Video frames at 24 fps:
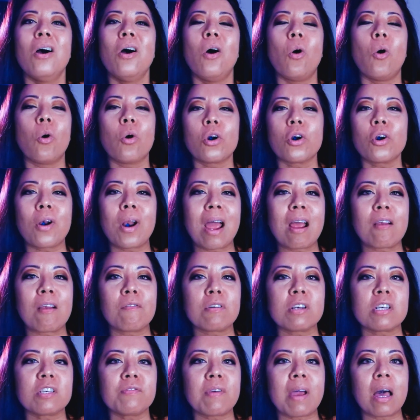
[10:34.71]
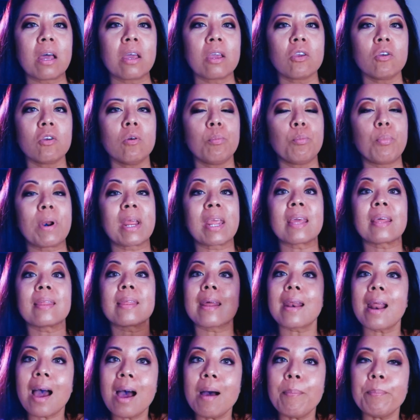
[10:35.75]
order average value, bringing that
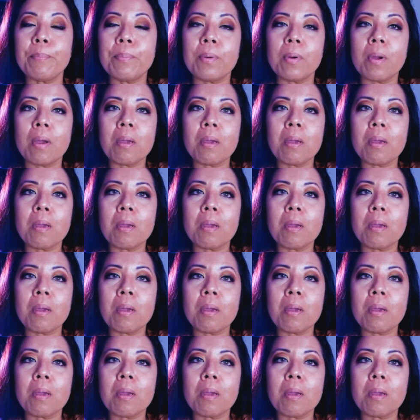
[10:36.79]
up,